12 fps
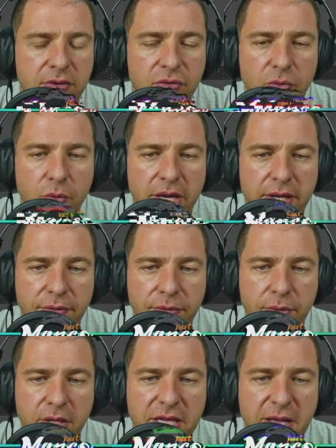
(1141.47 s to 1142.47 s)
into a
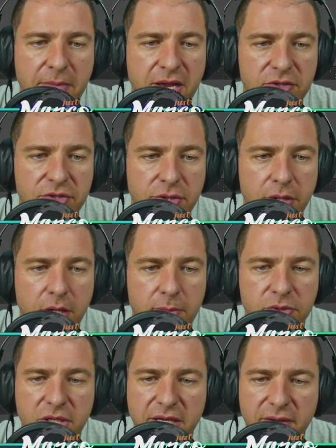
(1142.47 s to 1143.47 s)
3-dimensional
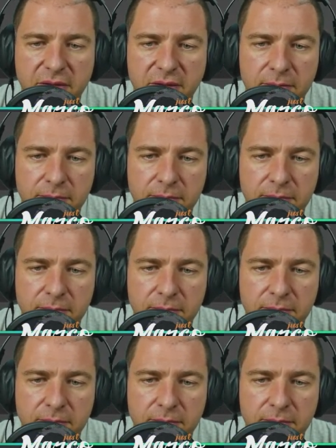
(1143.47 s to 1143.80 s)
object.